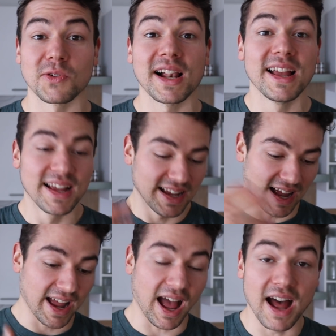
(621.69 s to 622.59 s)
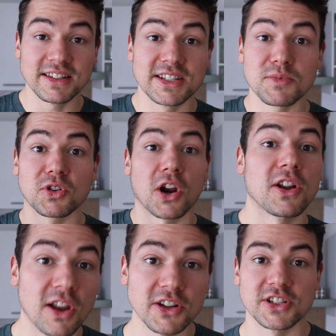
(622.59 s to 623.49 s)
Well, I answered them
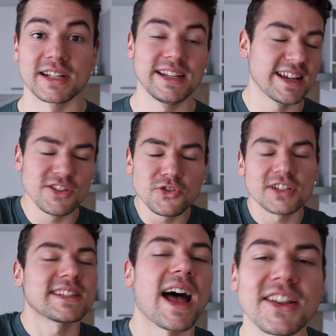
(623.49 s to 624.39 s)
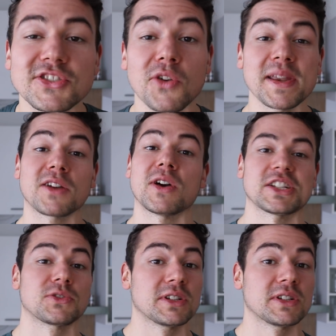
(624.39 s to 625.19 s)
chronologically and you just asked so many questions,